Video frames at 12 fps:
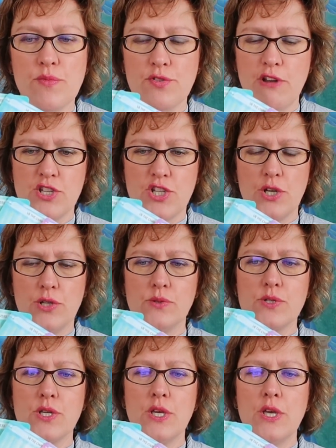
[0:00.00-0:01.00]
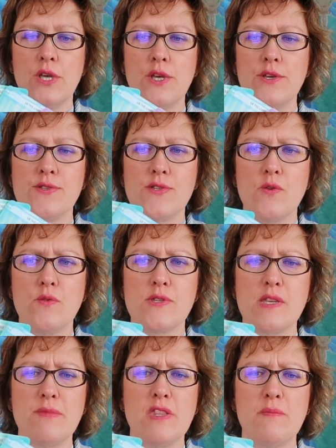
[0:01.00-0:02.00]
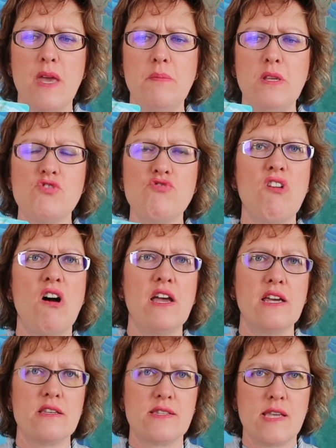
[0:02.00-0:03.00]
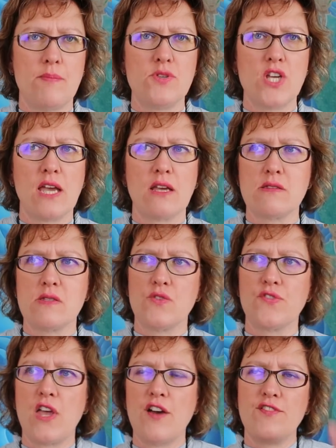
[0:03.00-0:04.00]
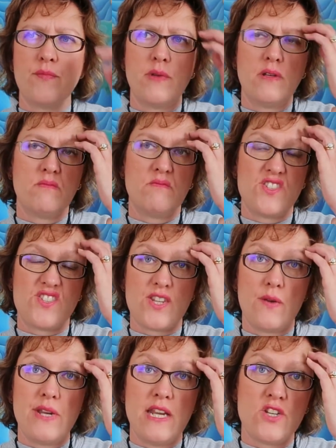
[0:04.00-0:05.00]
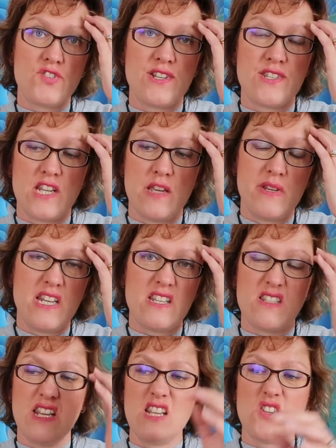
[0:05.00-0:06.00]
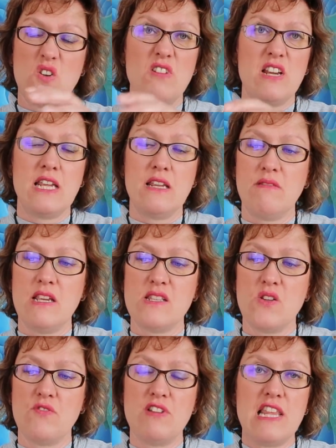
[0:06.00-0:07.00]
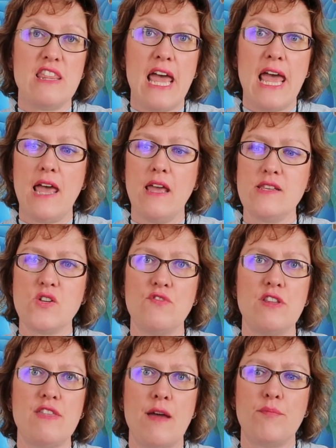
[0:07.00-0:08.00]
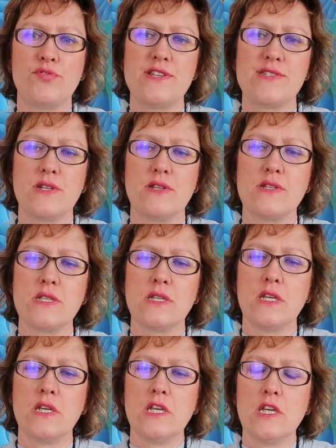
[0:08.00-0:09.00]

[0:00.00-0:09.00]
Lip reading: threshold. So some of the maybe drier subjects of government just don't interest him, and he's not really there. He's not really that present.